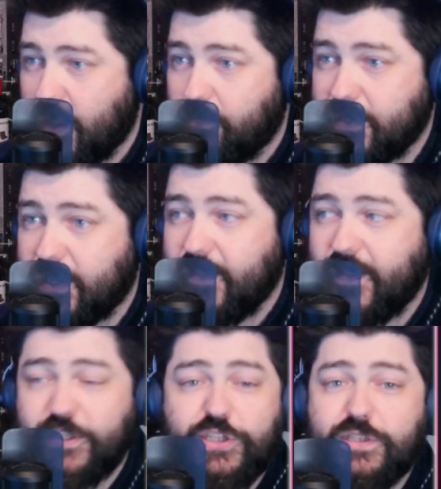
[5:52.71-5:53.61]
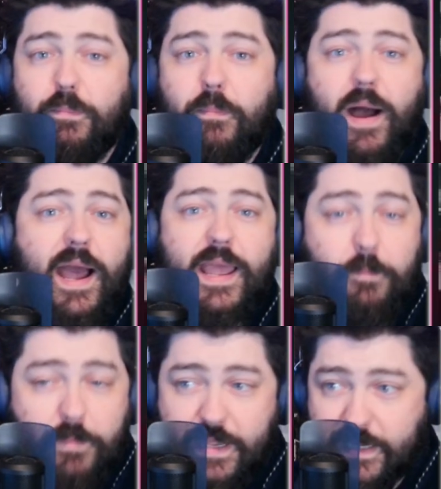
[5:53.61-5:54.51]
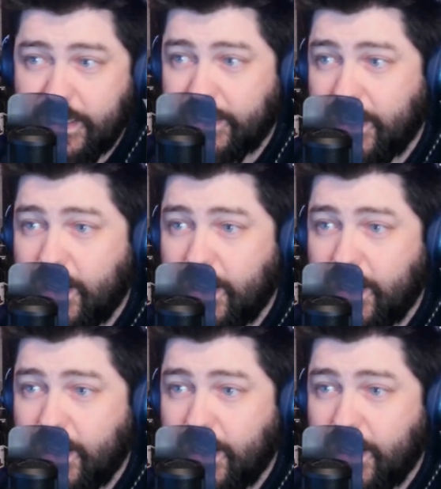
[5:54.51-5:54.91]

But that's just my opinion.